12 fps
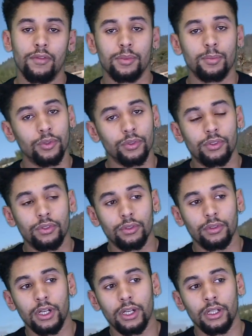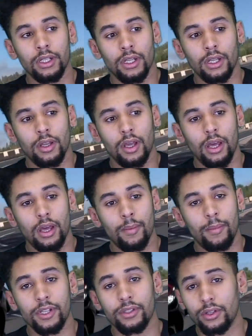of a sports tourer,
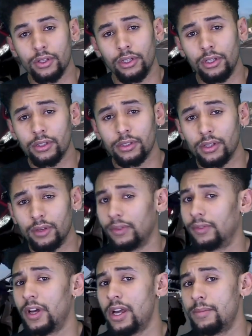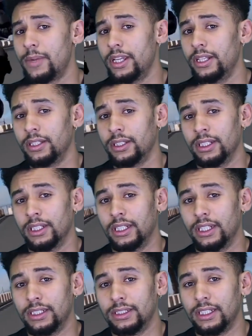but it's got the looks of a Fireblade.
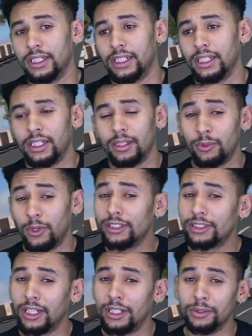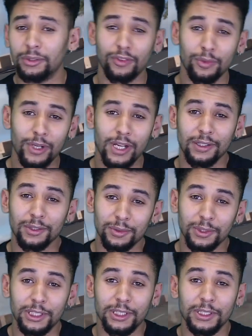And I'm quite shallow, so if a bike
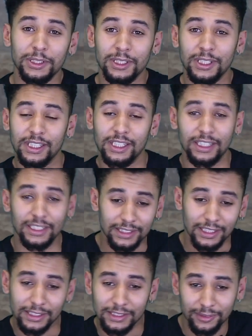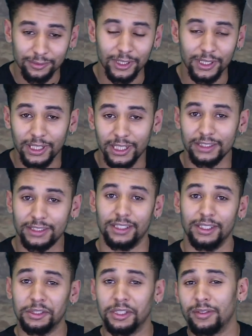looks really good and has the LED front lights,
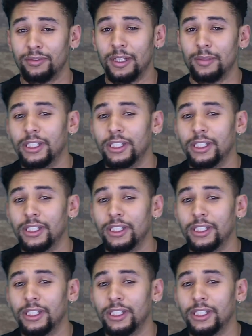it looks like a